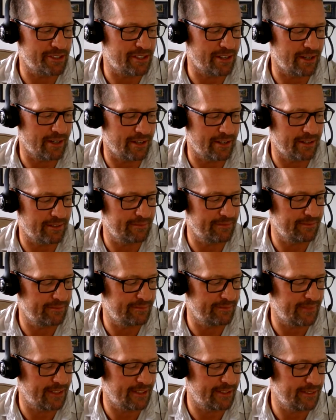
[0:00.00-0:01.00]
gone,
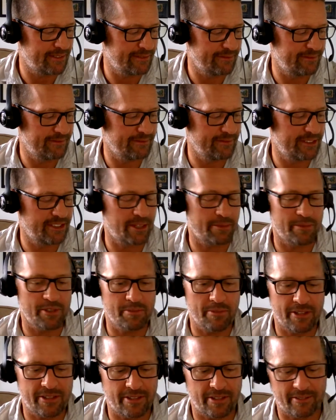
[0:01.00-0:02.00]
something's
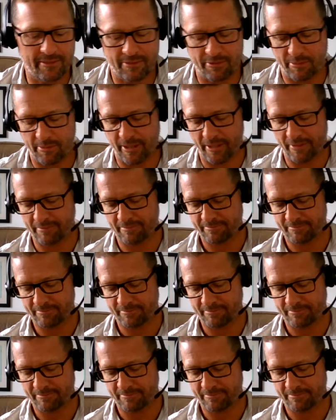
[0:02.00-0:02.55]
missing for me.